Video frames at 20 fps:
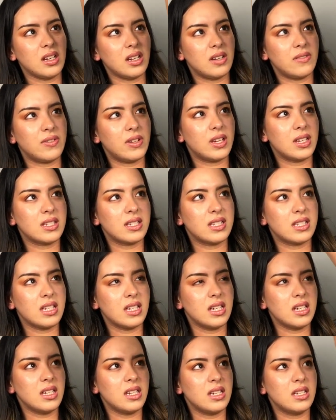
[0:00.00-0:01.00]
if you can
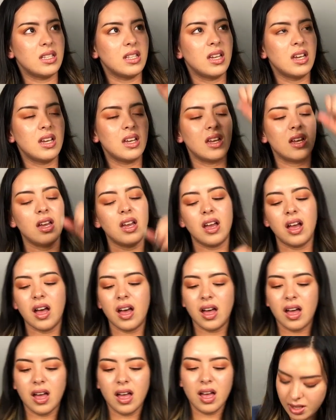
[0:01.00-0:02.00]
see it.
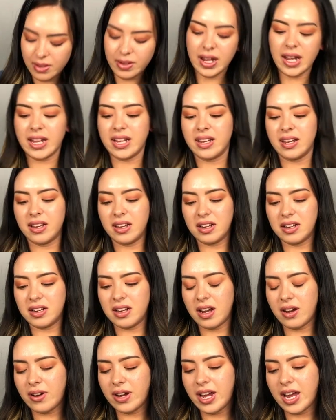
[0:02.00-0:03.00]
Okay,
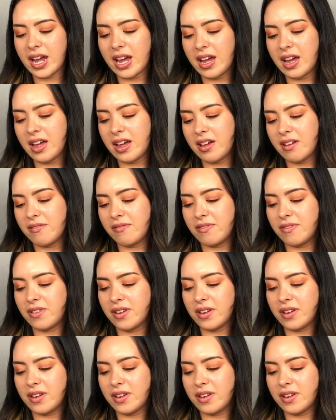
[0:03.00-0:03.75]
now I have